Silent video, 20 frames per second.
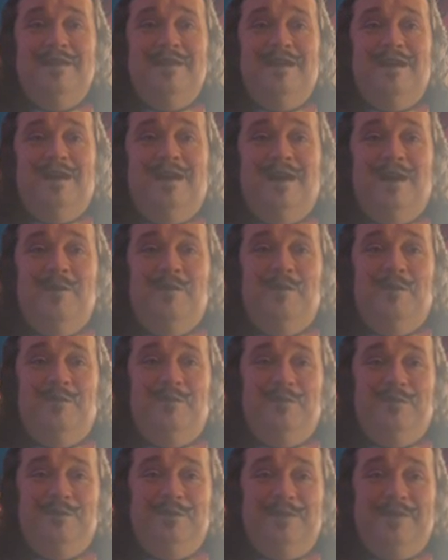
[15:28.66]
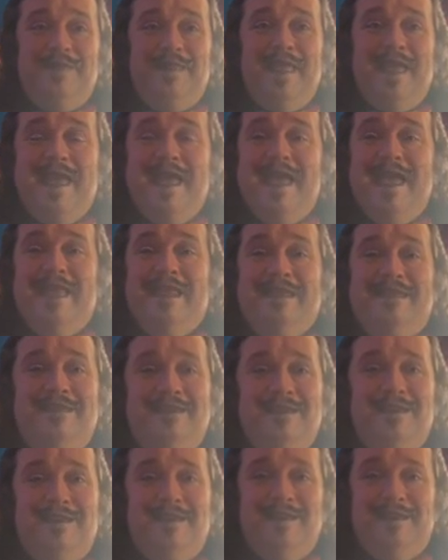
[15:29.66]
And
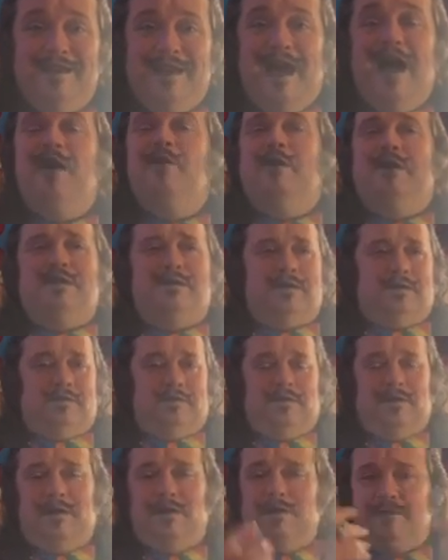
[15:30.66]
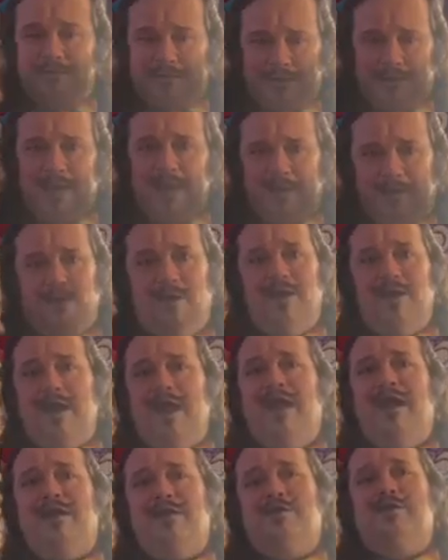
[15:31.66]
I had long
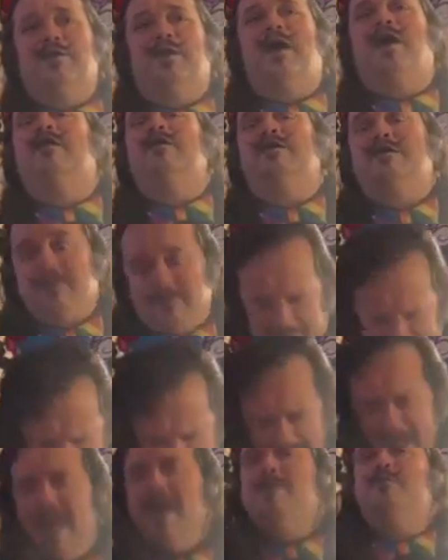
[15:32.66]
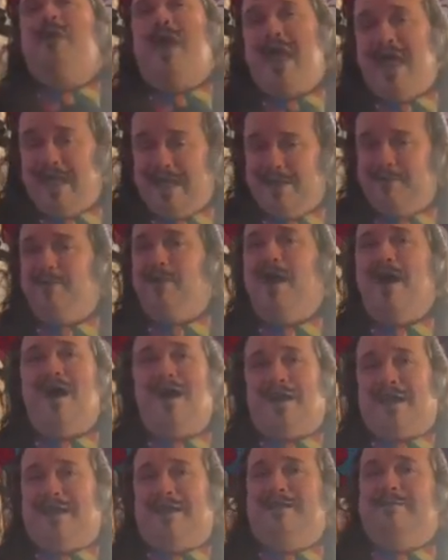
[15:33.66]
hair, so I was headbanging,
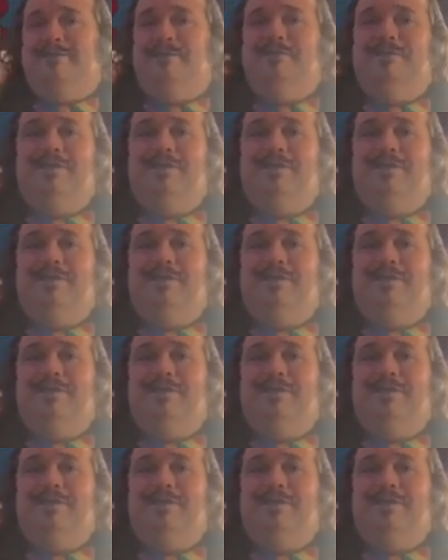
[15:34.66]
rocking.